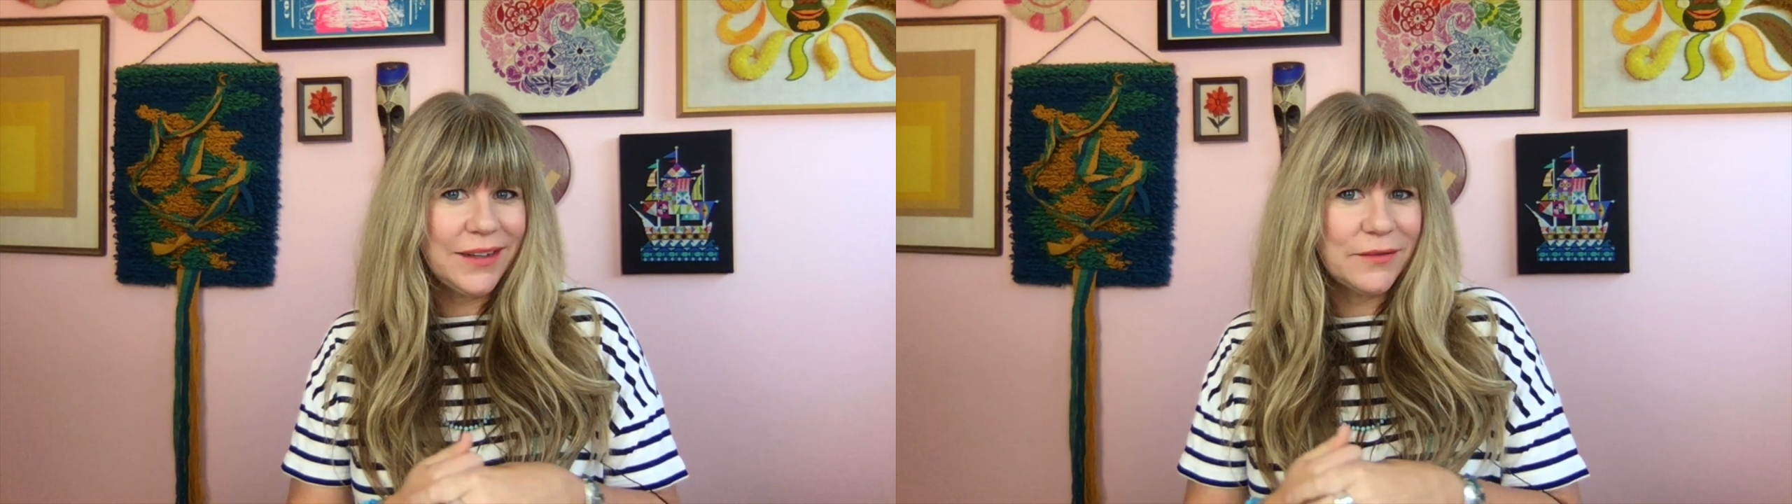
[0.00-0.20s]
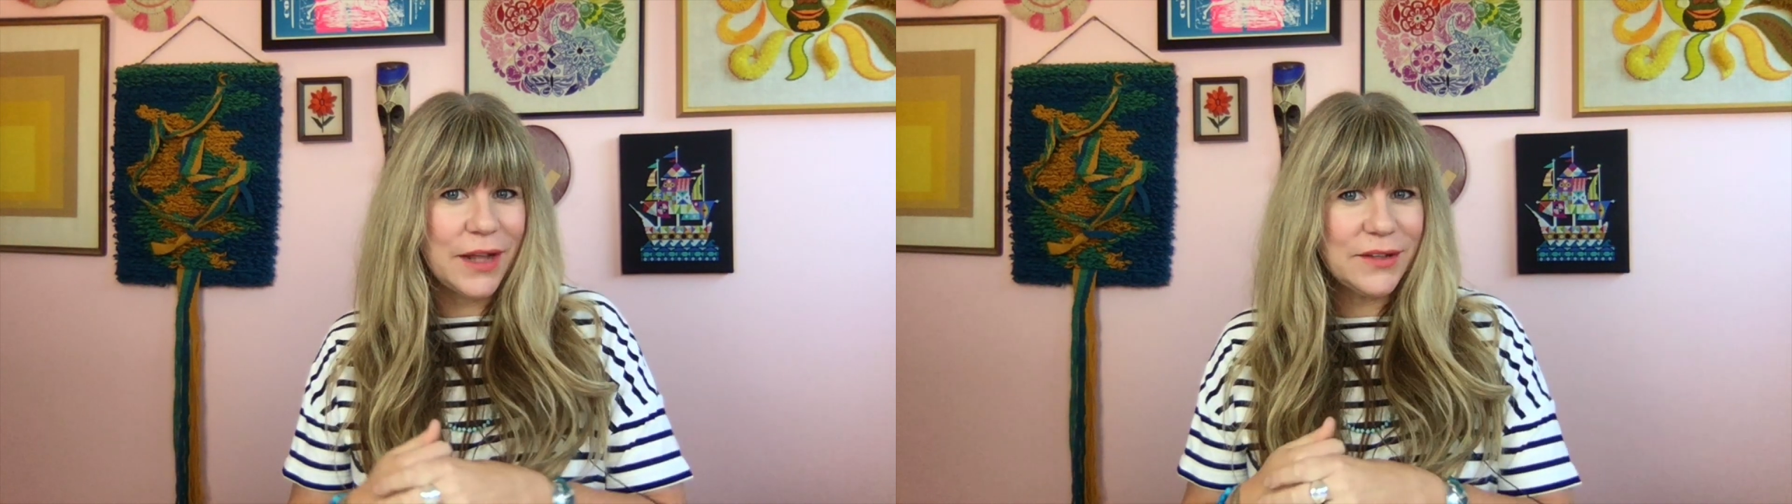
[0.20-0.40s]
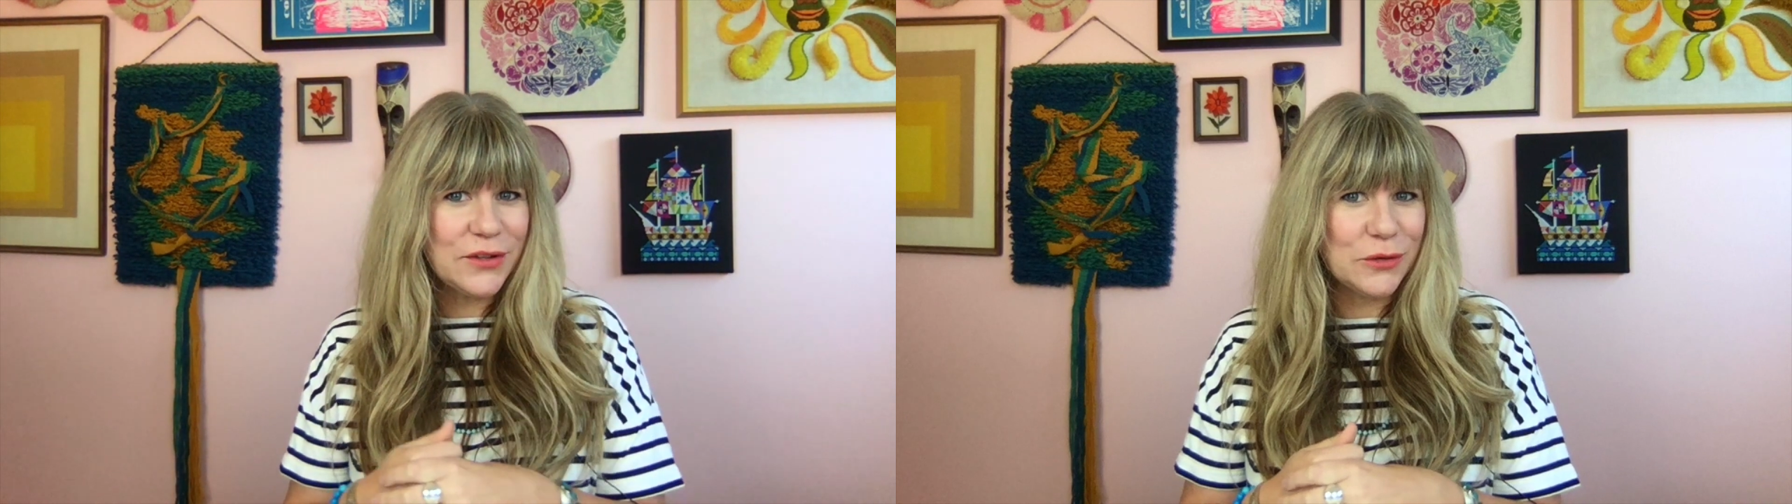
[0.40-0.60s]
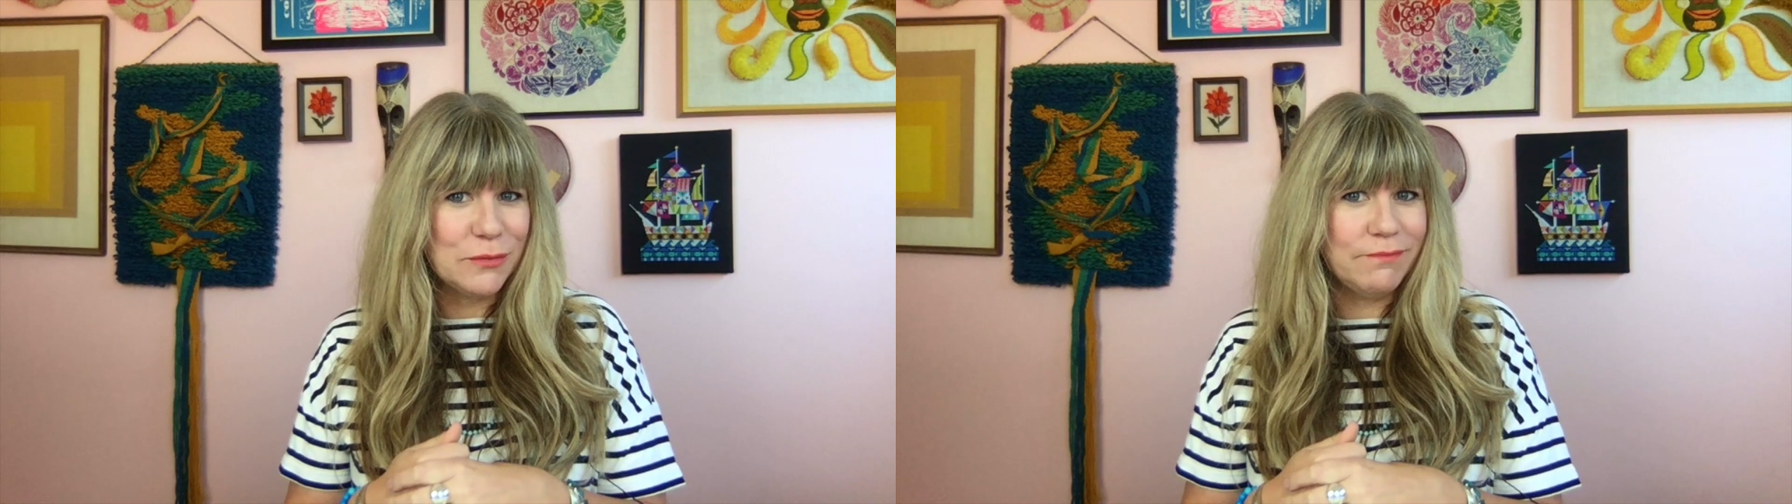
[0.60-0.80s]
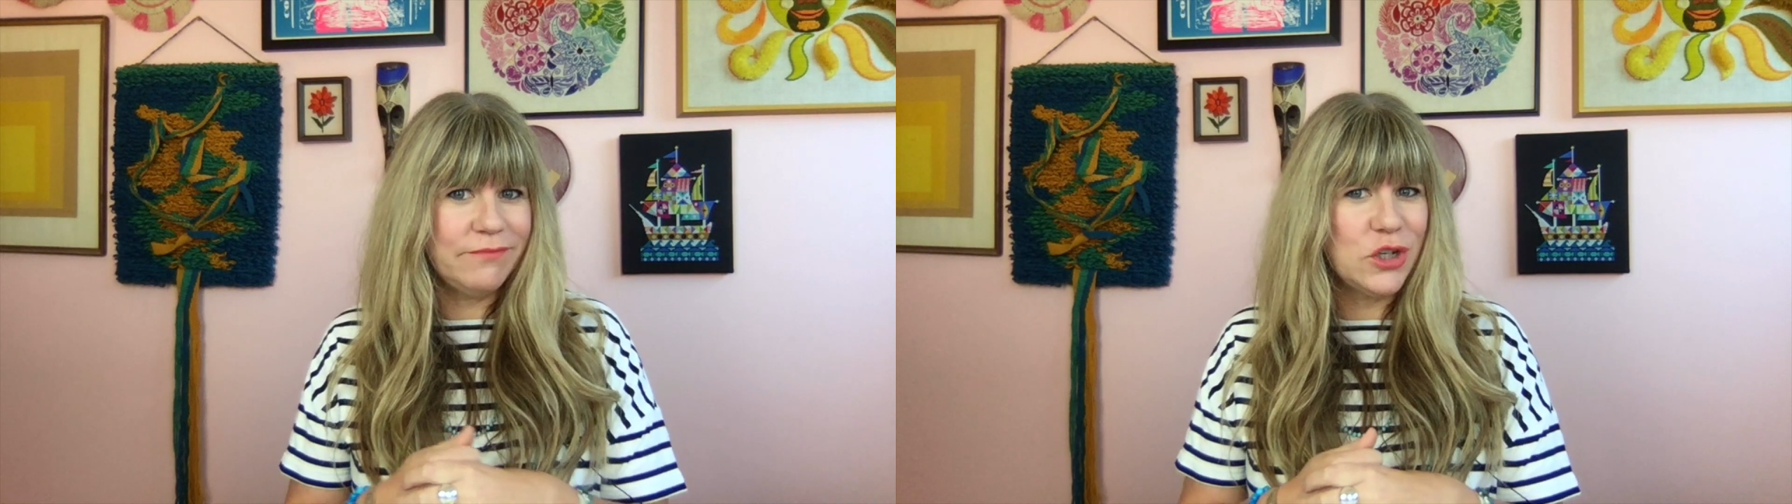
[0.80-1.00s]
floss
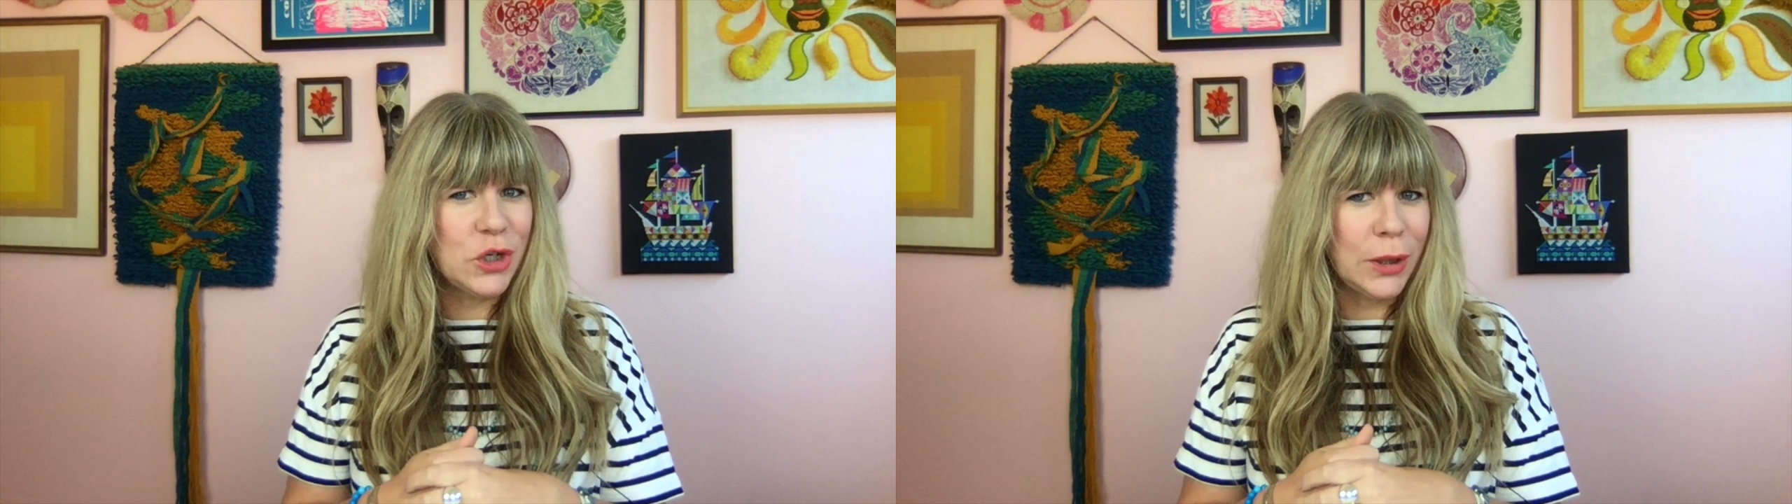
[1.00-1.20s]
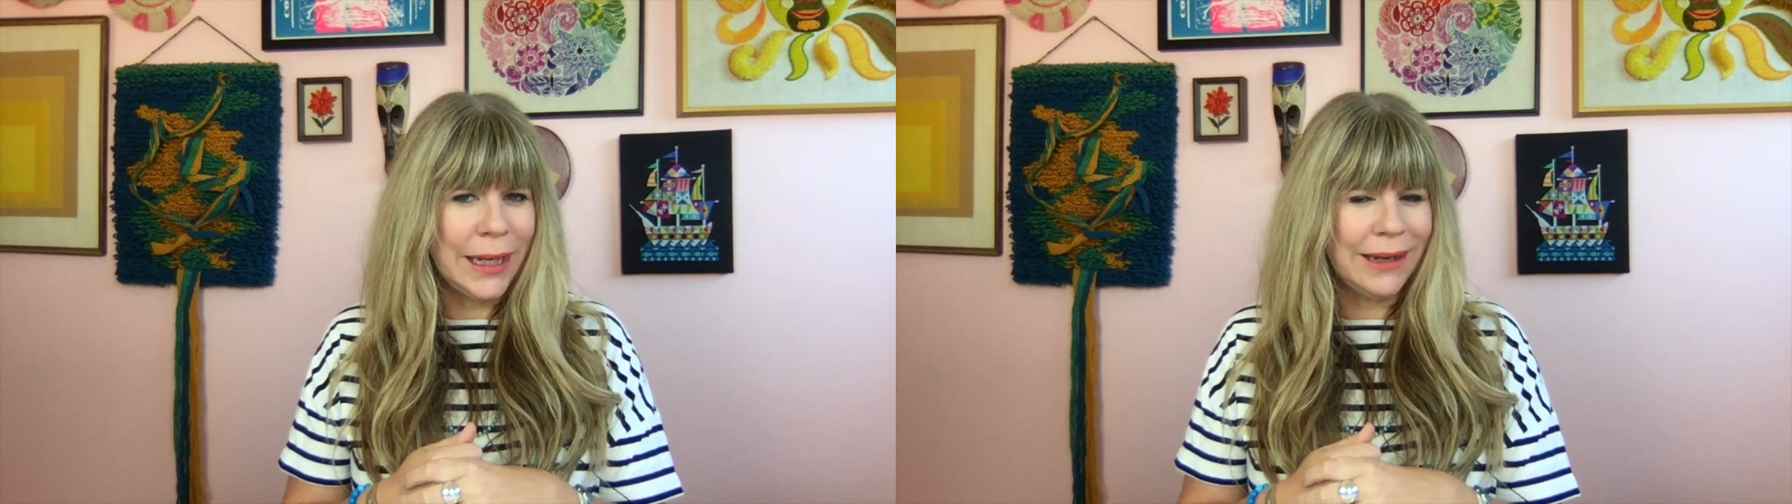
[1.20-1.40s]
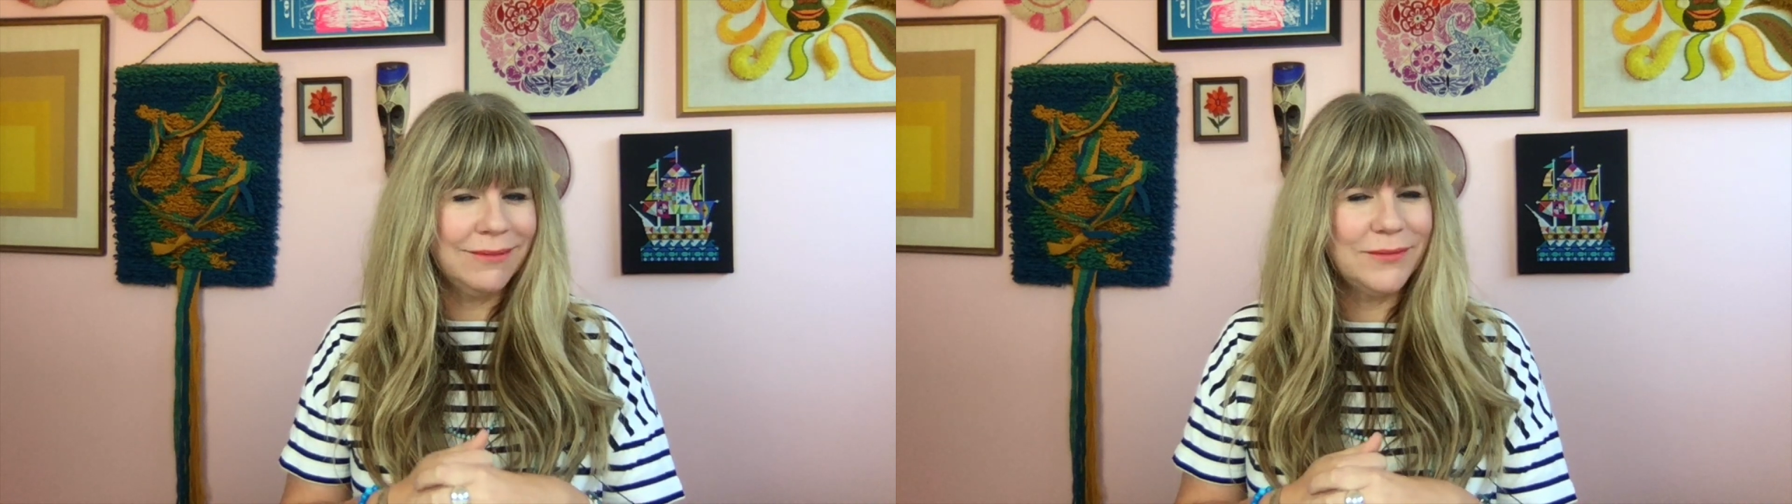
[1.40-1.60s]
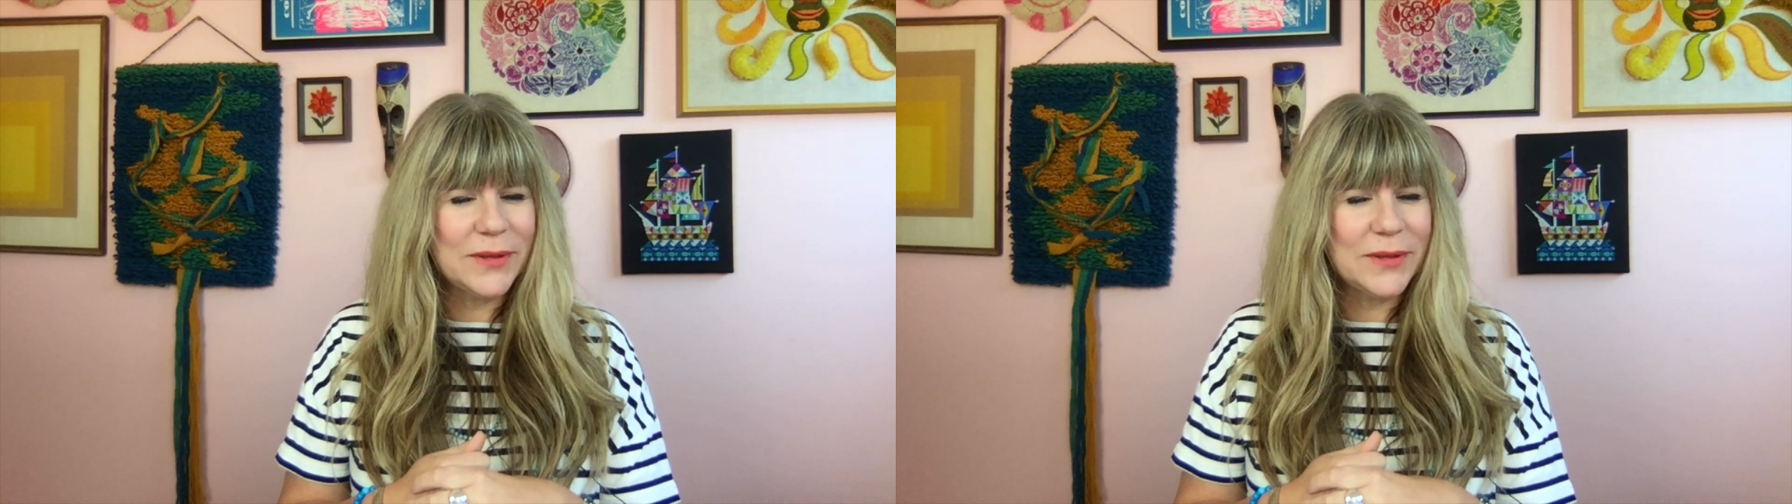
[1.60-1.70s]
tube journey.